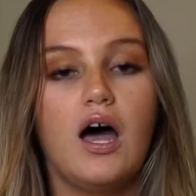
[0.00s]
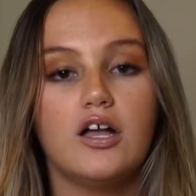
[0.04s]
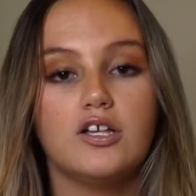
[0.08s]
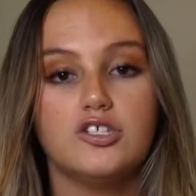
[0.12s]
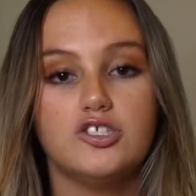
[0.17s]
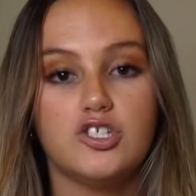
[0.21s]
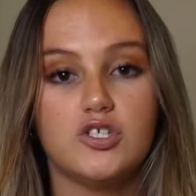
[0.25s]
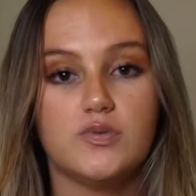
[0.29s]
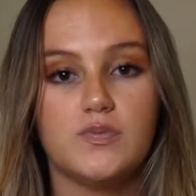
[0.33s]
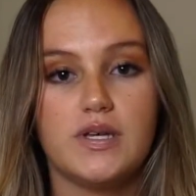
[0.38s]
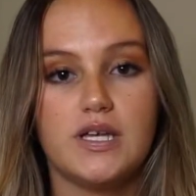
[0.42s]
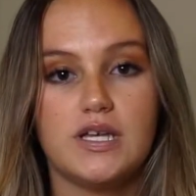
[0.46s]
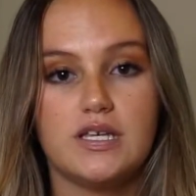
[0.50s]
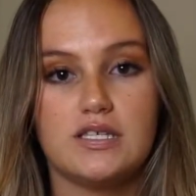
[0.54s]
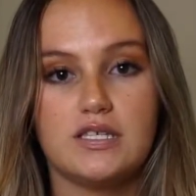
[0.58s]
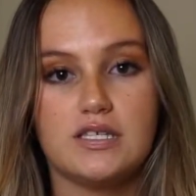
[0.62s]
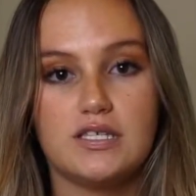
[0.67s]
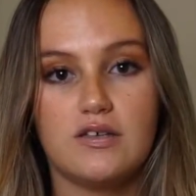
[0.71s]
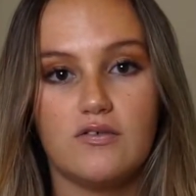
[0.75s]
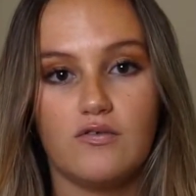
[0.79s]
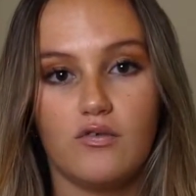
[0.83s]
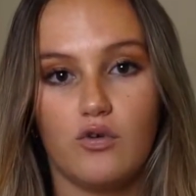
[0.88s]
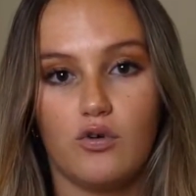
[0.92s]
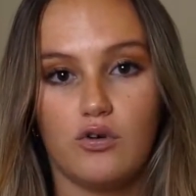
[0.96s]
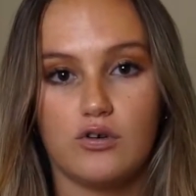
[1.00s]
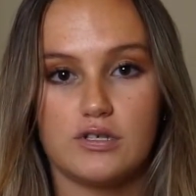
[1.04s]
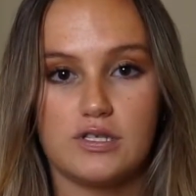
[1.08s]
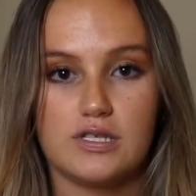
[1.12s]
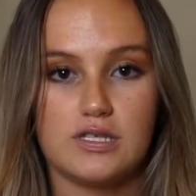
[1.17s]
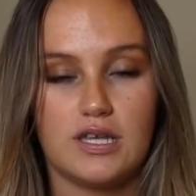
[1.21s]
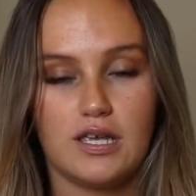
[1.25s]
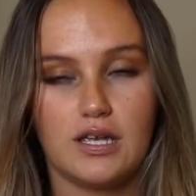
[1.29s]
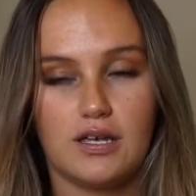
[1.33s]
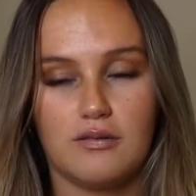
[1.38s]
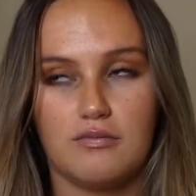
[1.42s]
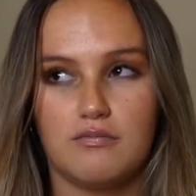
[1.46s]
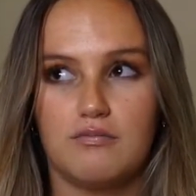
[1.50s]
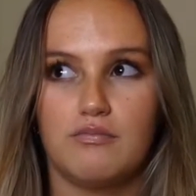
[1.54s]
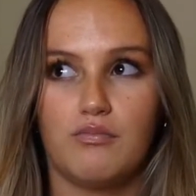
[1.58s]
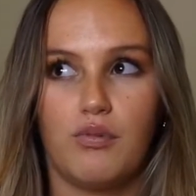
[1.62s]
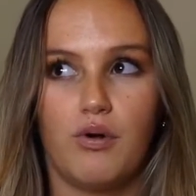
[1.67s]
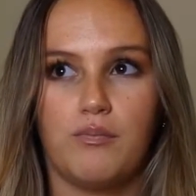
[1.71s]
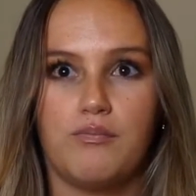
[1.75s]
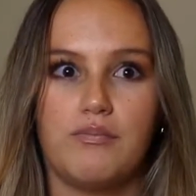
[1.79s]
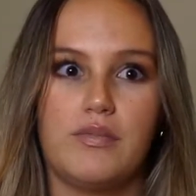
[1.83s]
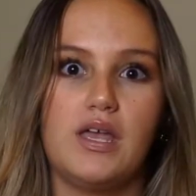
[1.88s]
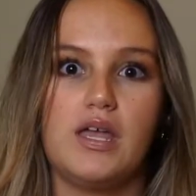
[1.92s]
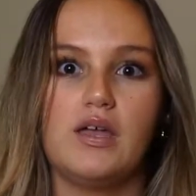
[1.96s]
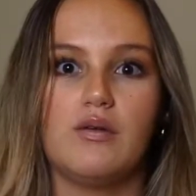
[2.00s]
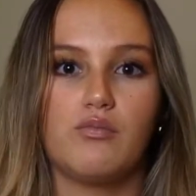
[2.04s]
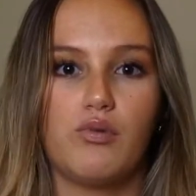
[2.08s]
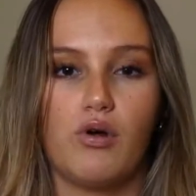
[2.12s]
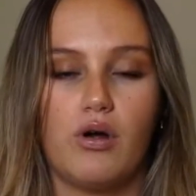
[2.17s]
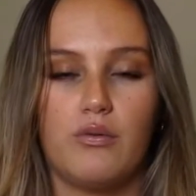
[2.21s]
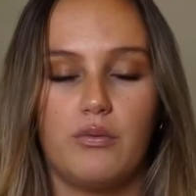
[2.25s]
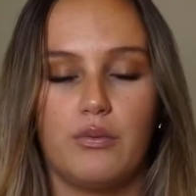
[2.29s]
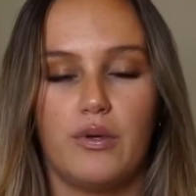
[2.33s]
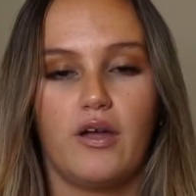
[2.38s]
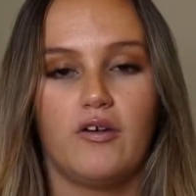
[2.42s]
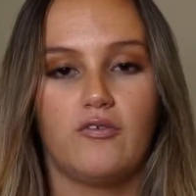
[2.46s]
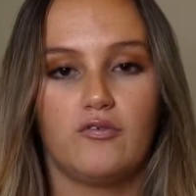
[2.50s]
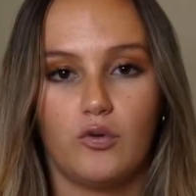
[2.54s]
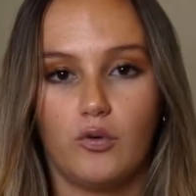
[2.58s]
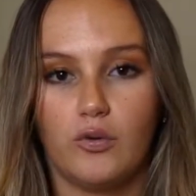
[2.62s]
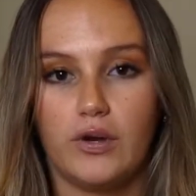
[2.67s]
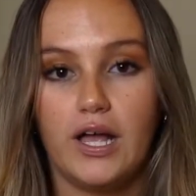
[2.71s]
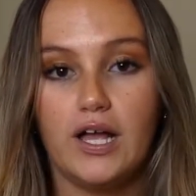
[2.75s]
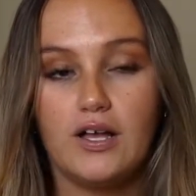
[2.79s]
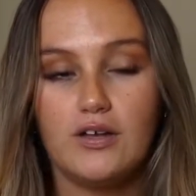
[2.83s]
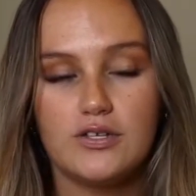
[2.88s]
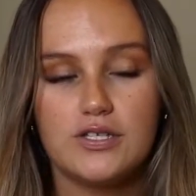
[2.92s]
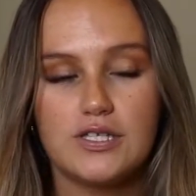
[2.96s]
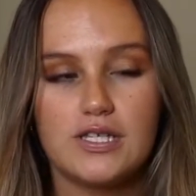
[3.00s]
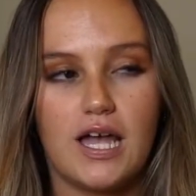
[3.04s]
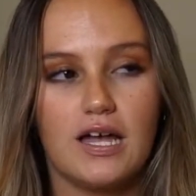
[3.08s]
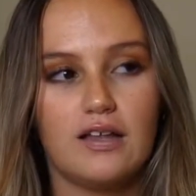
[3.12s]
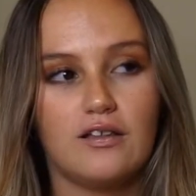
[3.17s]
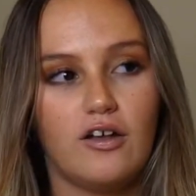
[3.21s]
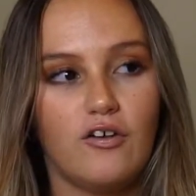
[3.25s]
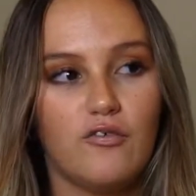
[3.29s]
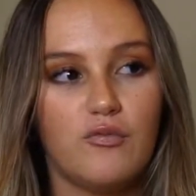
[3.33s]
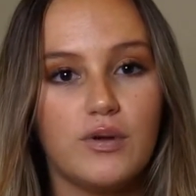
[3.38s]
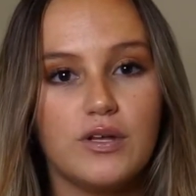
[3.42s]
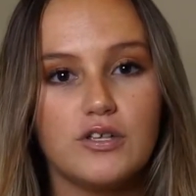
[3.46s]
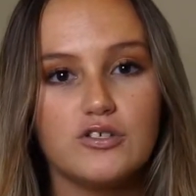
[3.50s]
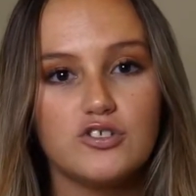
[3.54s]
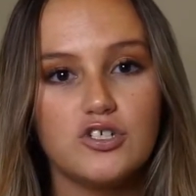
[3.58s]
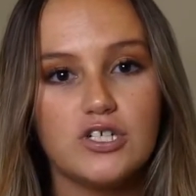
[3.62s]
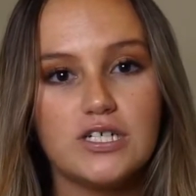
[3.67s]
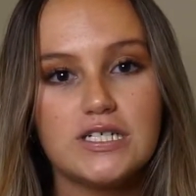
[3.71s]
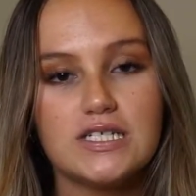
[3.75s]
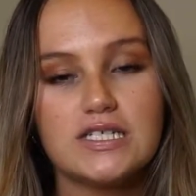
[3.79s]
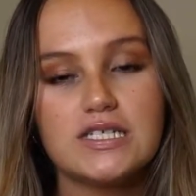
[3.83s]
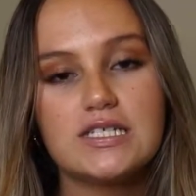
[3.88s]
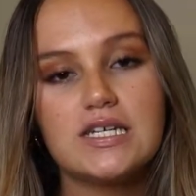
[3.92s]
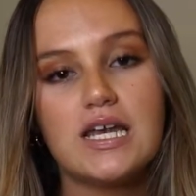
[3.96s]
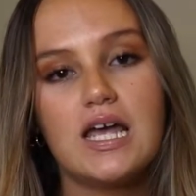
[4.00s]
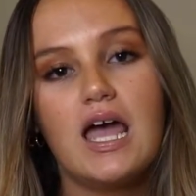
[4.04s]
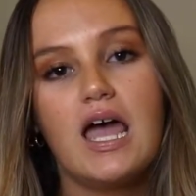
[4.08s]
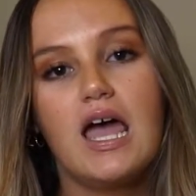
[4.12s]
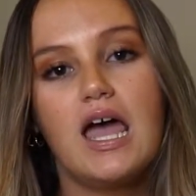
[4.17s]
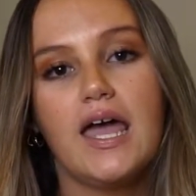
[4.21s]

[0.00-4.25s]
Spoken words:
Just because, of course, like me and probably everyone else, I love Pinterest.